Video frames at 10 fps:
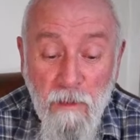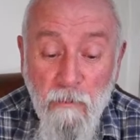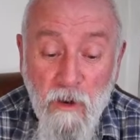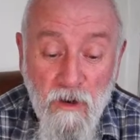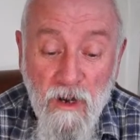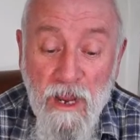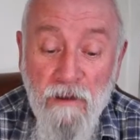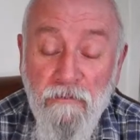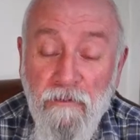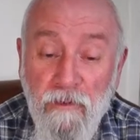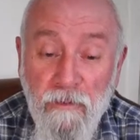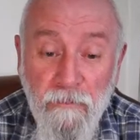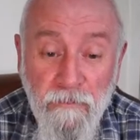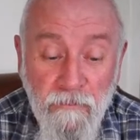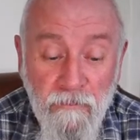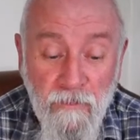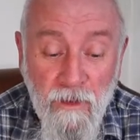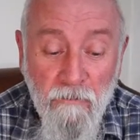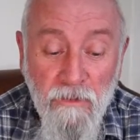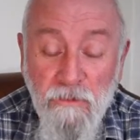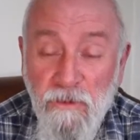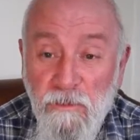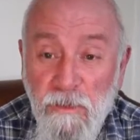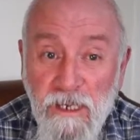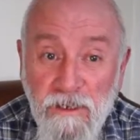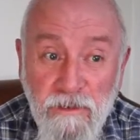Model F, which was made